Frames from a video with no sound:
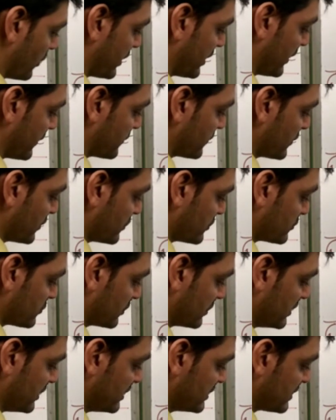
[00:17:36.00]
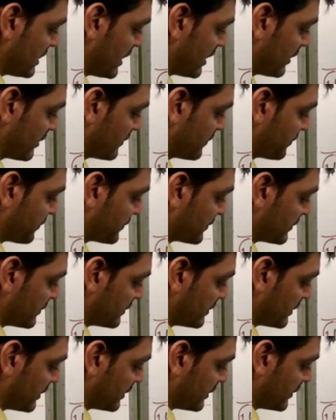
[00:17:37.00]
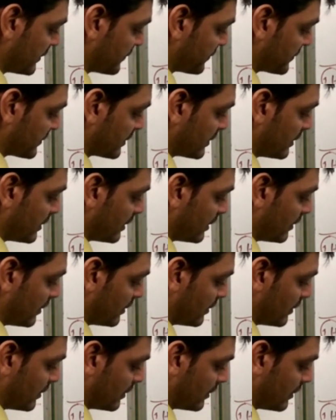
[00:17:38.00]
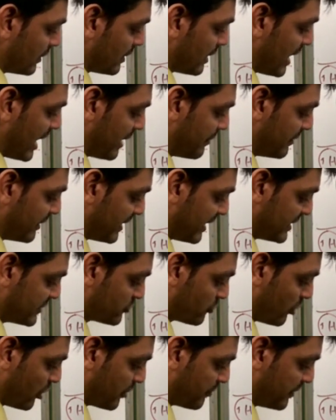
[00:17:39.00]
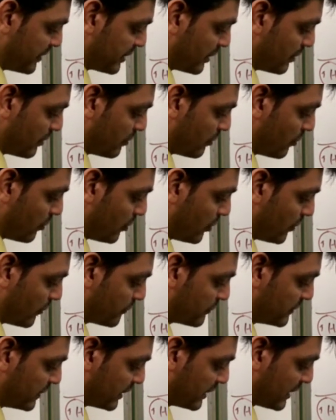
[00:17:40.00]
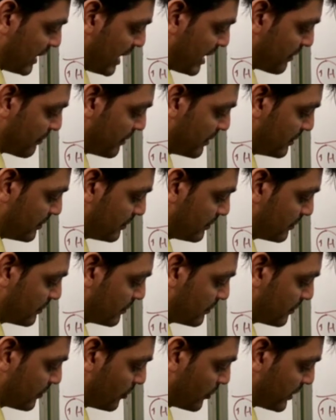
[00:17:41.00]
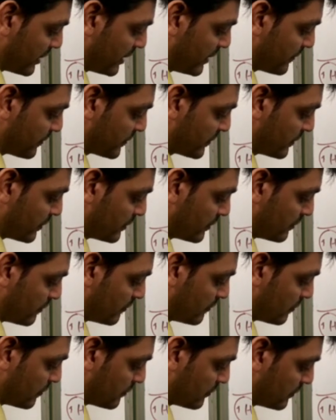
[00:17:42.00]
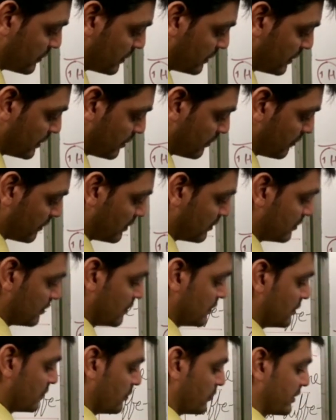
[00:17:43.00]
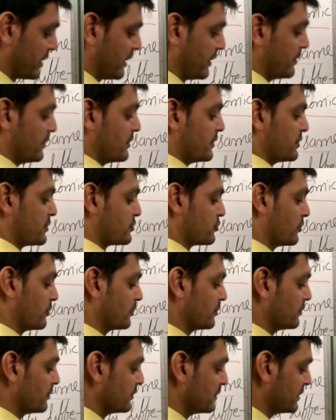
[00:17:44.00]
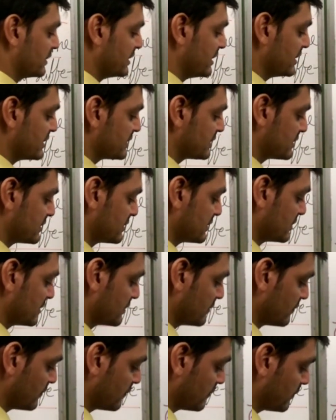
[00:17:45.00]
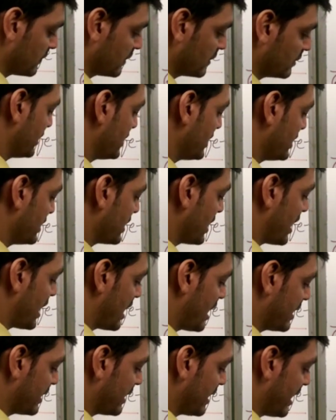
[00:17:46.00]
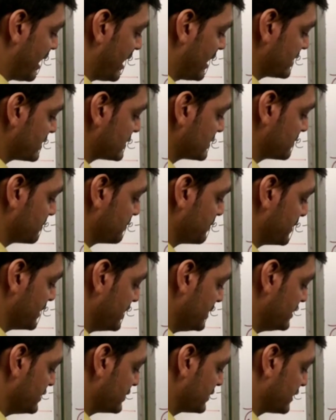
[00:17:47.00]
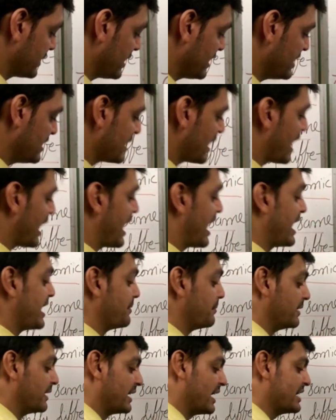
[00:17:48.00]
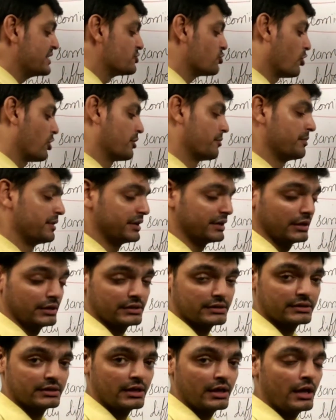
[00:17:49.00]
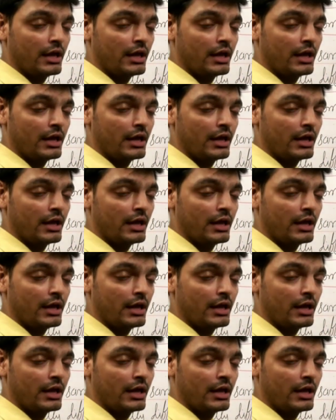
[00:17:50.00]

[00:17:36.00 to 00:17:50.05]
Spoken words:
Okay, so these are the hybridized orbital of the carbon. Okay, here one. Okay, so this one are sp3 hybridized orbitals.